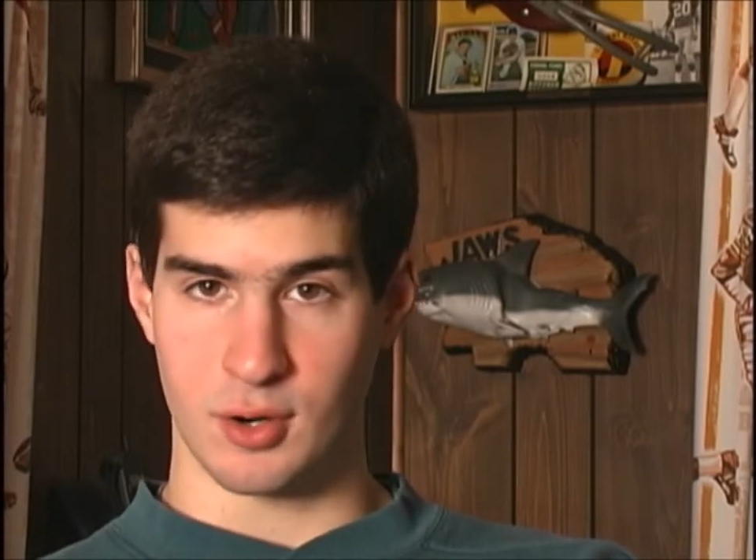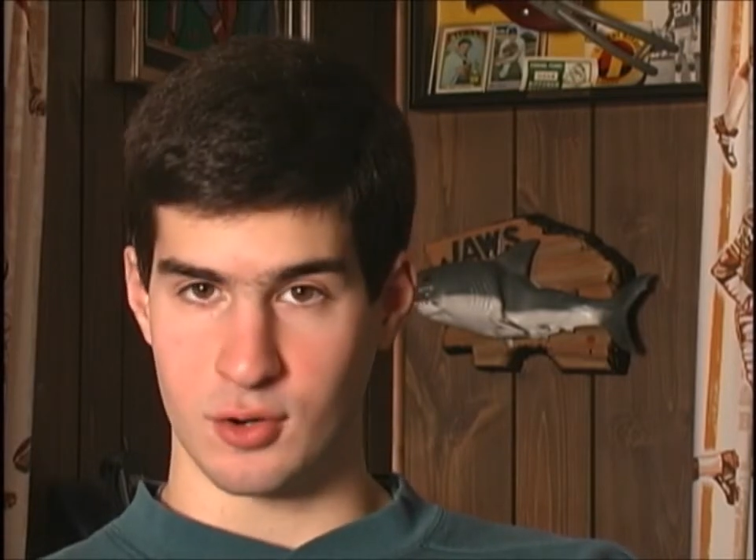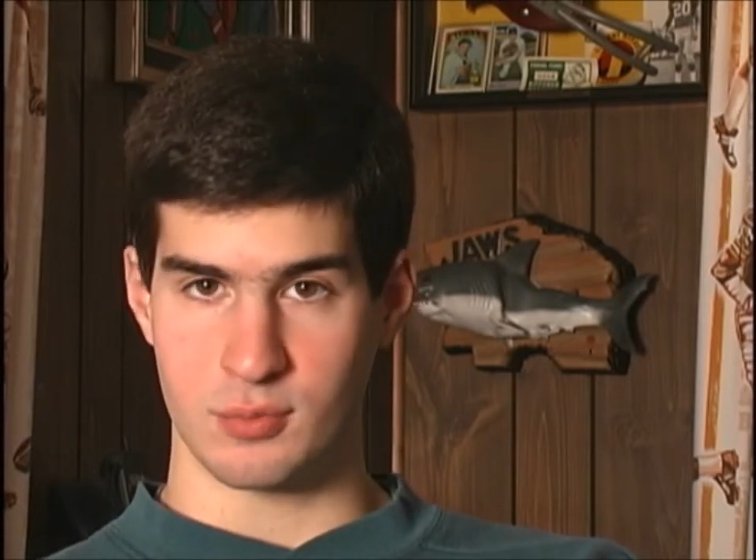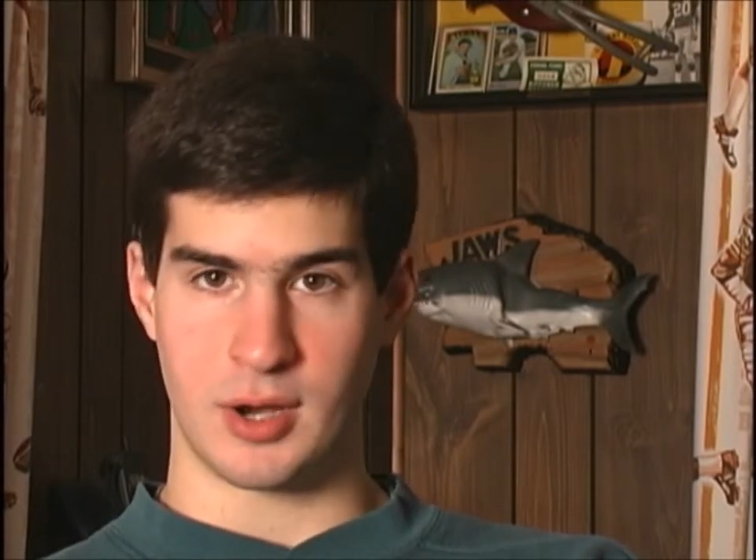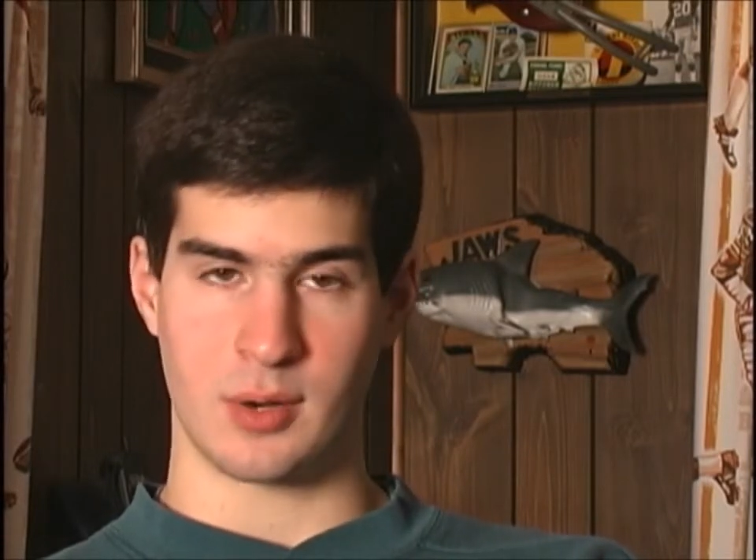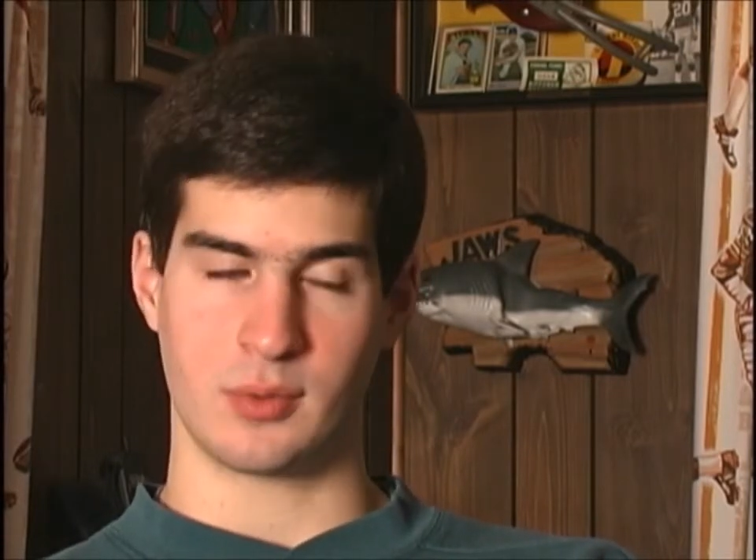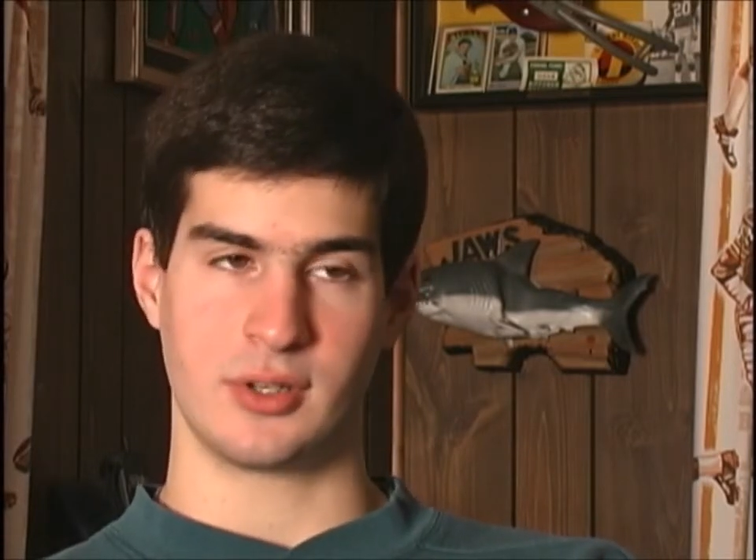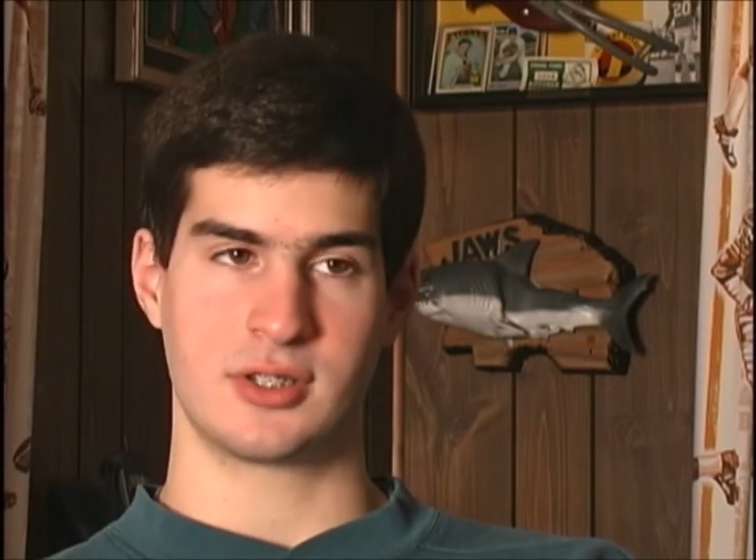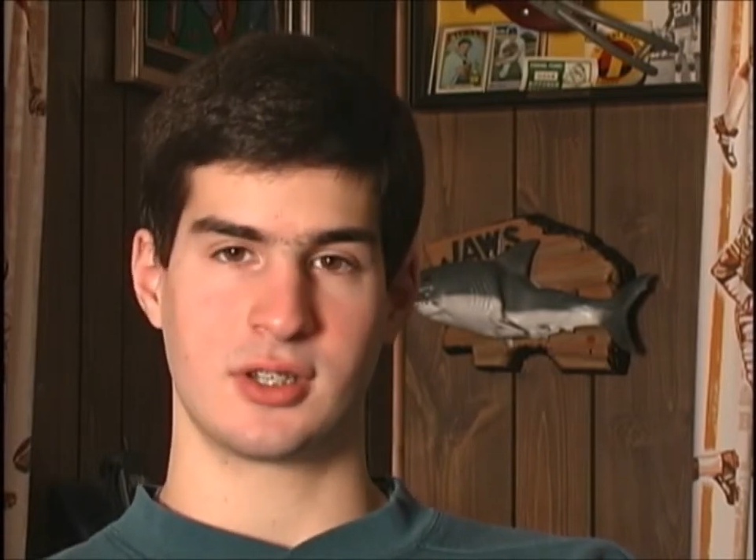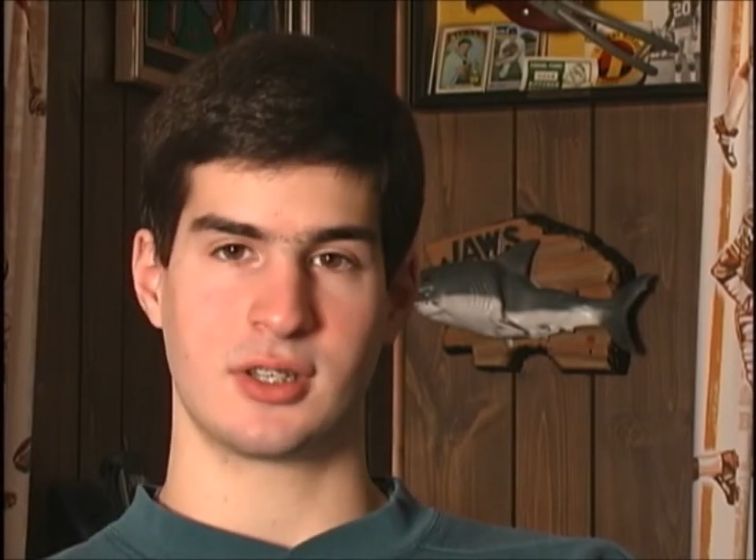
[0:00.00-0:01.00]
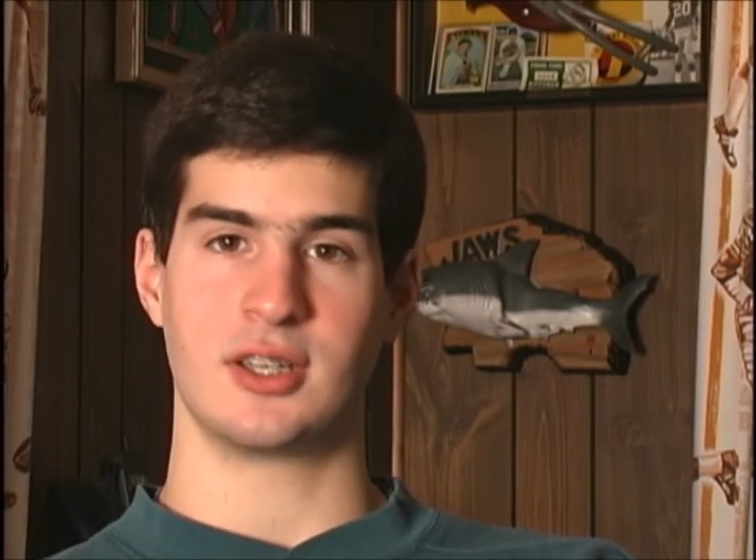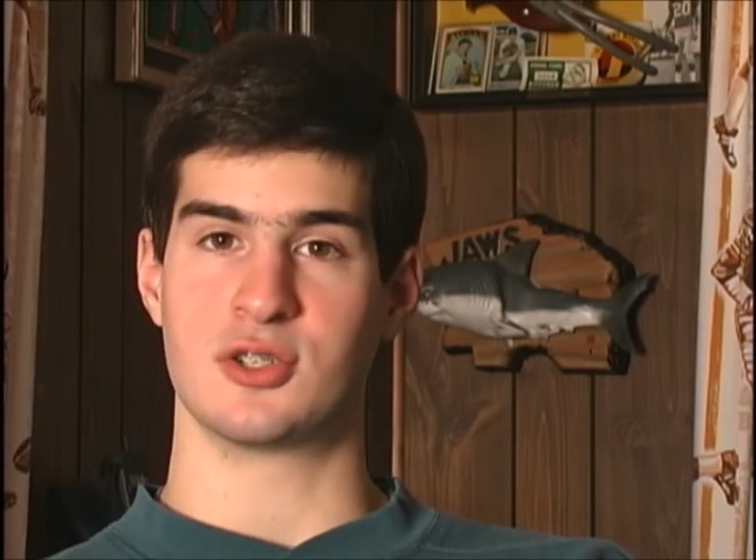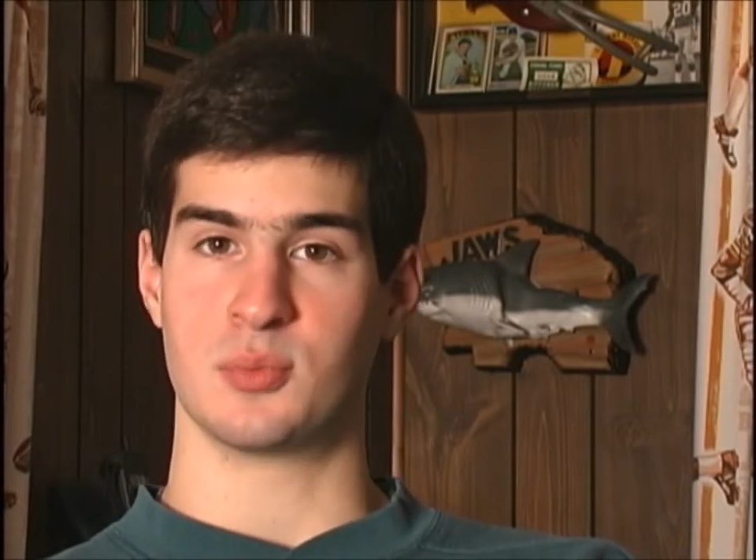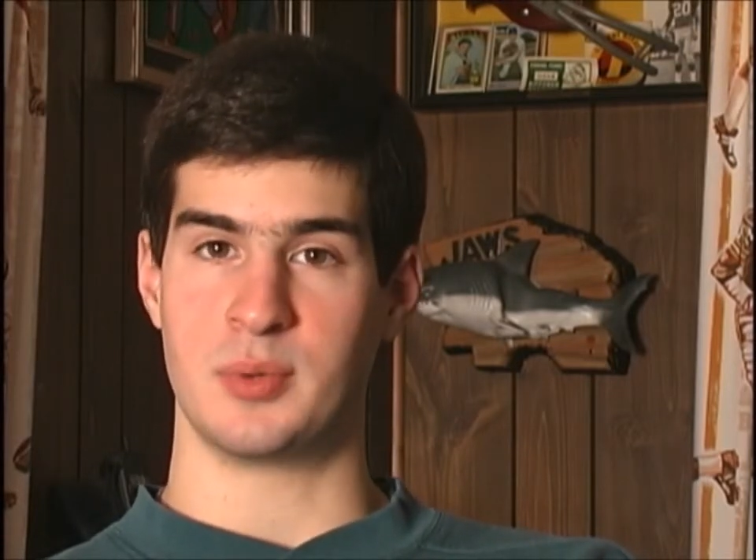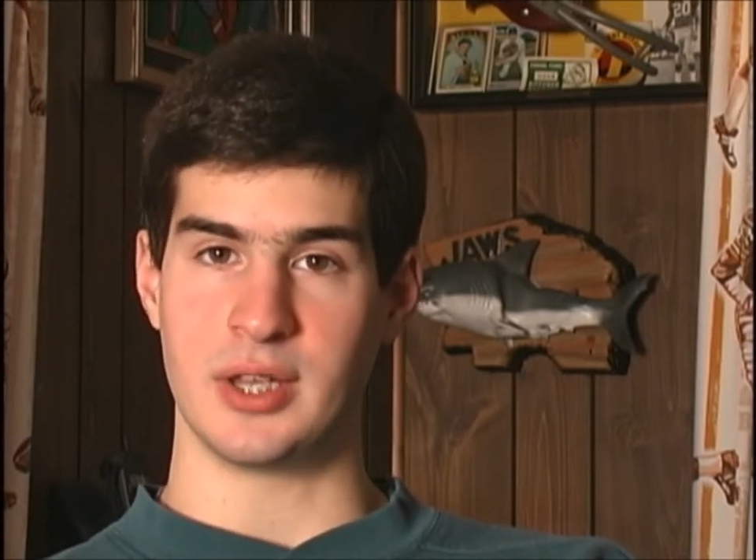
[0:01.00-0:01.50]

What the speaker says: mode by releasing Teaser